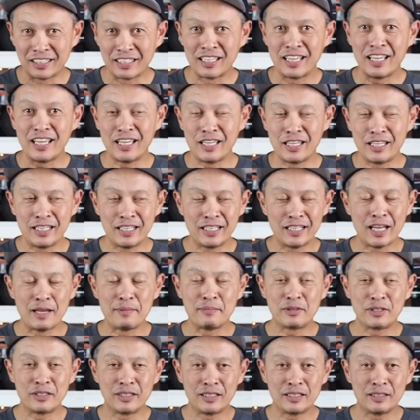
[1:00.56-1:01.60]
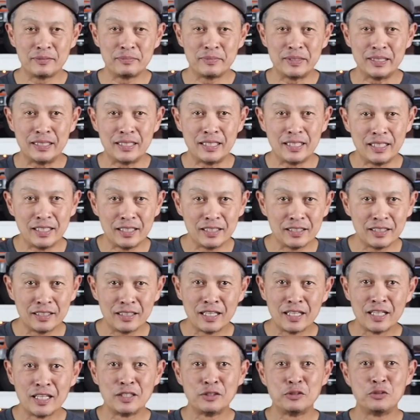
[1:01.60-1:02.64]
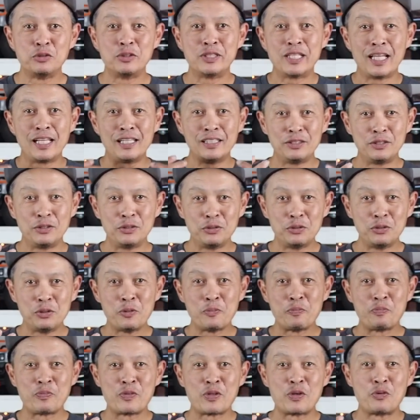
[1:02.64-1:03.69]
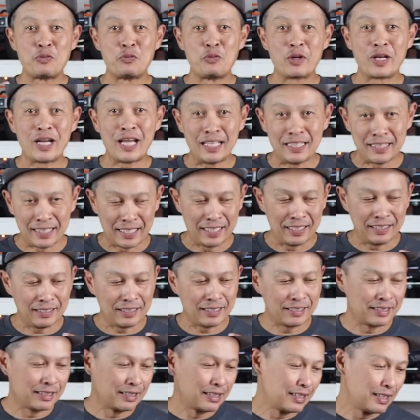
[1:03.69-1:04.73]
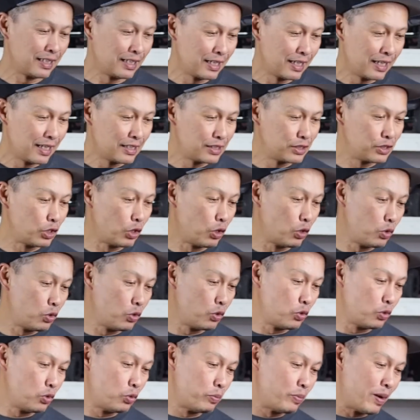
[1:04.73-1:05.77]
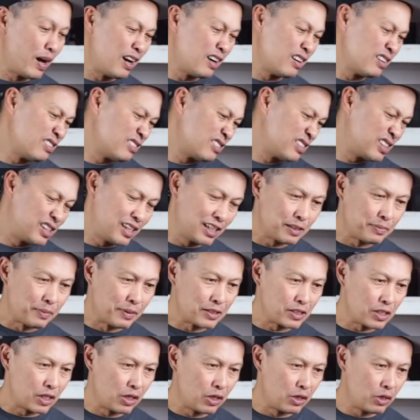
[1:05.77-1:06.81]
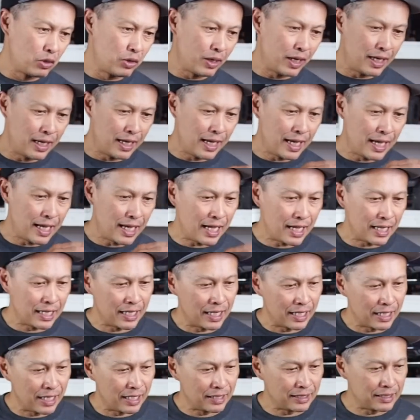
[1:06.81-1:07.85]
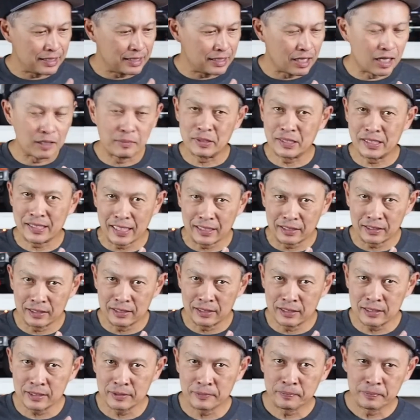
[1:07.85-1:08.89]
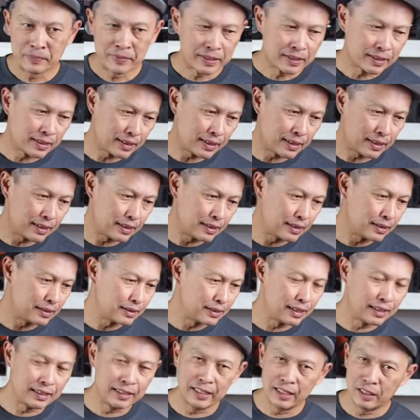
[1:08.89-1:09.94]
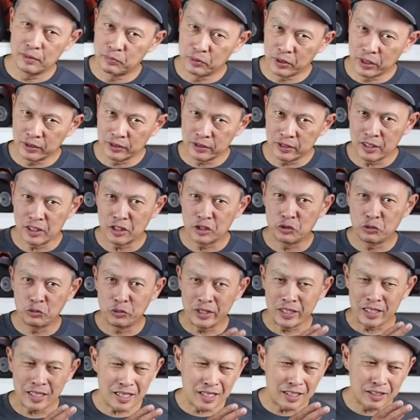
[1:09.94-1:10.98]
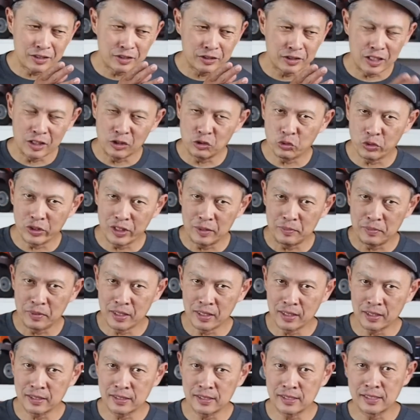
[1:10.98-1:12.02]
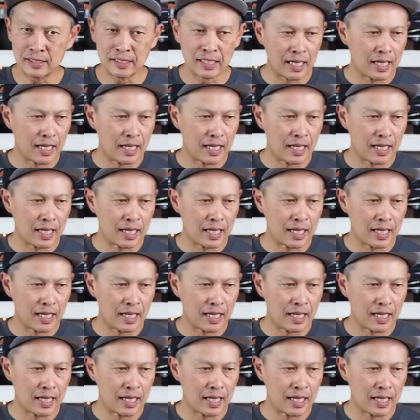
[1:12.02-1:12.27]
And I'm gonna be here to tell you what I think. So about six months ago, I, I, I got the Arrma Senton, uh, the little brother, 320 bucks,